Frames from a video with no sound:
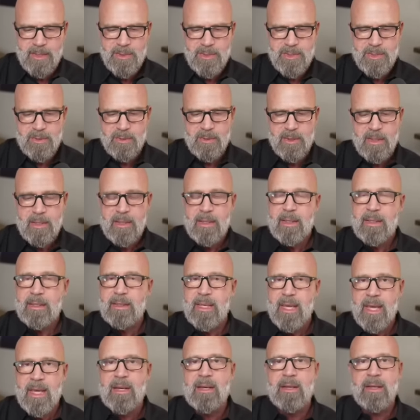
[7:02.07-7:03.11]
So in
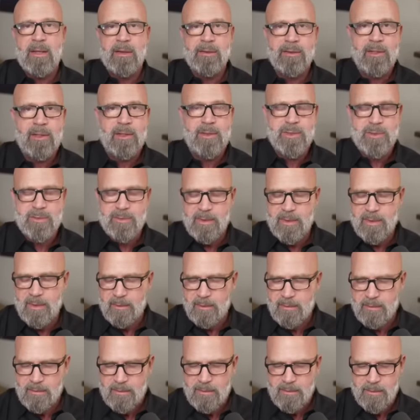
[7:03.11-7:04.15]
Canada, healthcare is
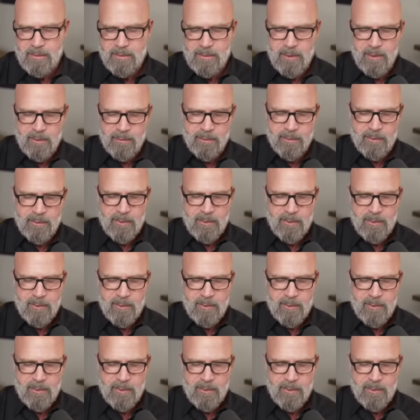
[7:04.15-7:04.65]
free, you